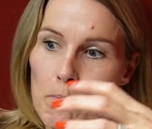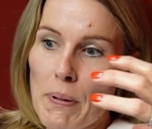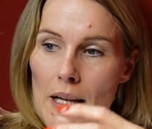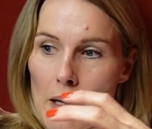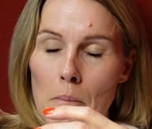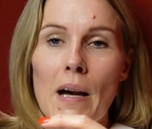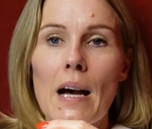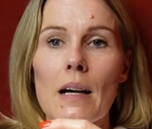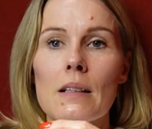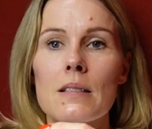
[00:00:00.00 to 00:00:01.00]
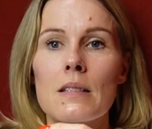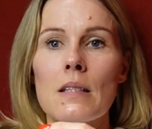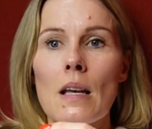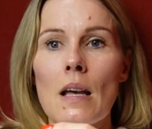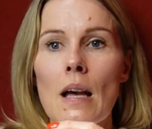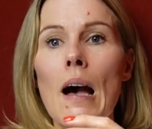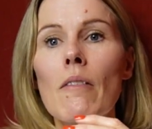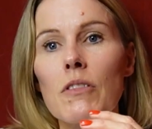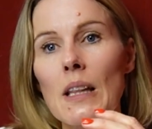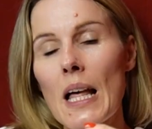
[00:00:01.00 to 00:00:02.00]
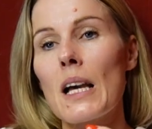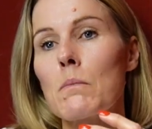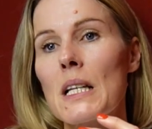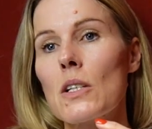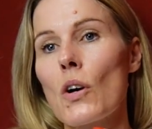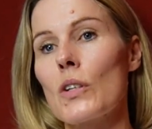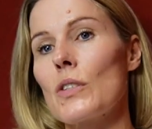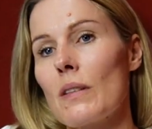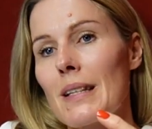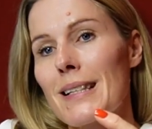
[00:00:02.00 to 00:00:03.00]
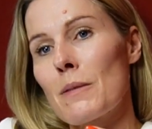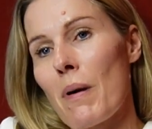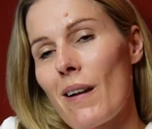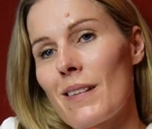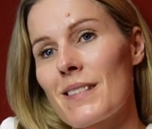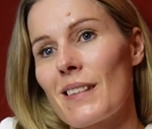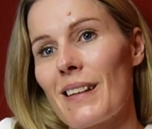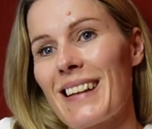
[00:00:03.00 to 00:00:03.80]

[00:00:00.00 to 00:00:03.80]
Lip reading: big impacts have led me now to this part,